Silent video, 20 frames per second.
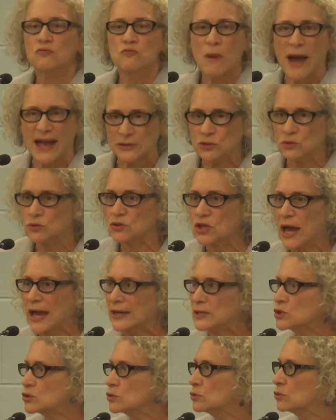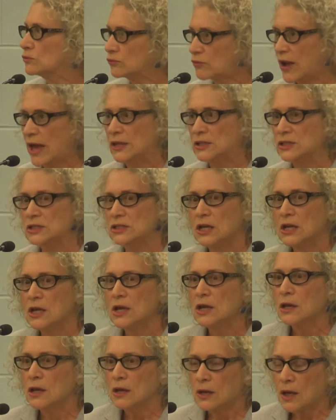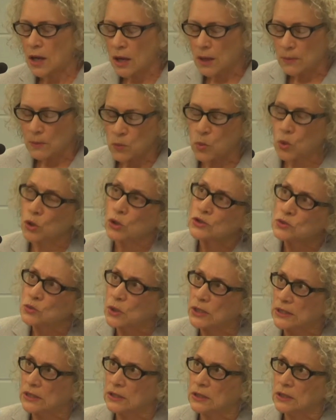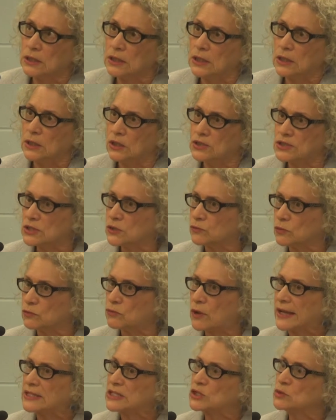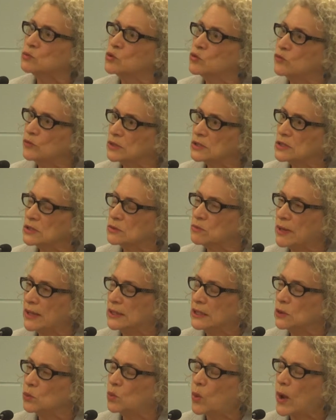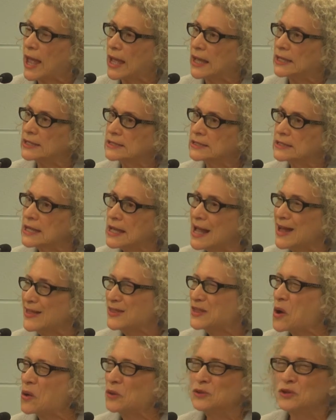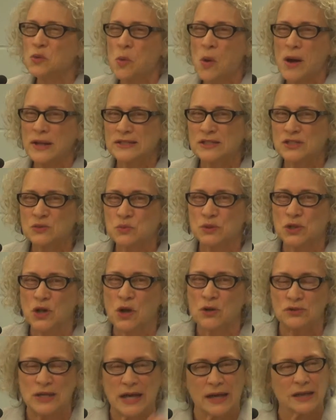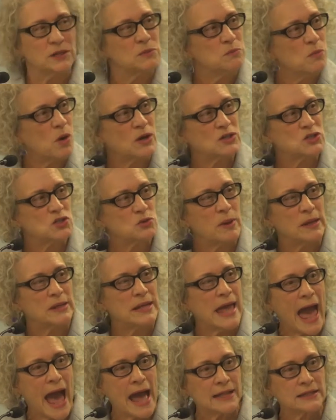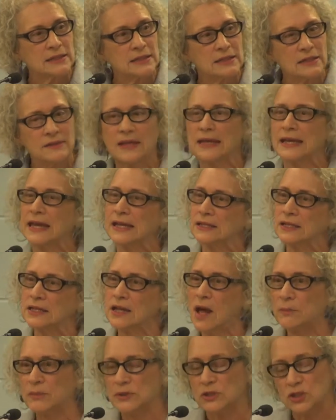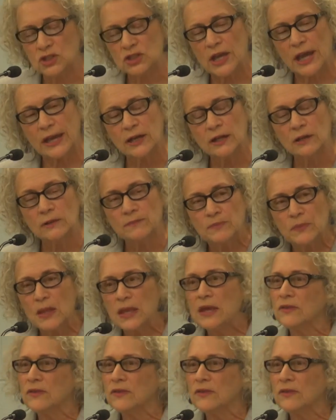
my Jewish high school friends worked in the civil rights movement in many ways. The older ones would go down and march in Manhattan, and they ended up in jail.